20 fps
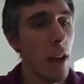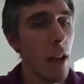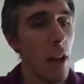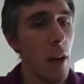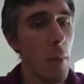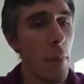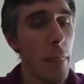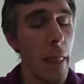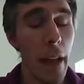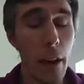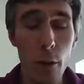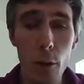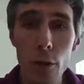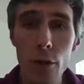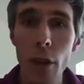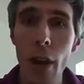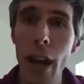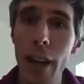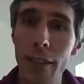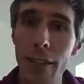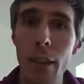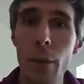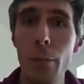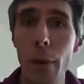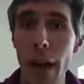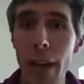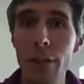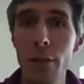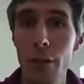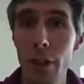That also has an
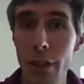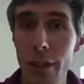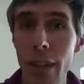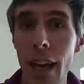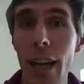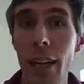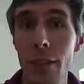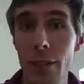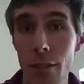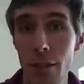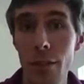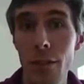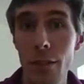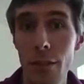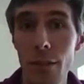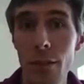impact on the tax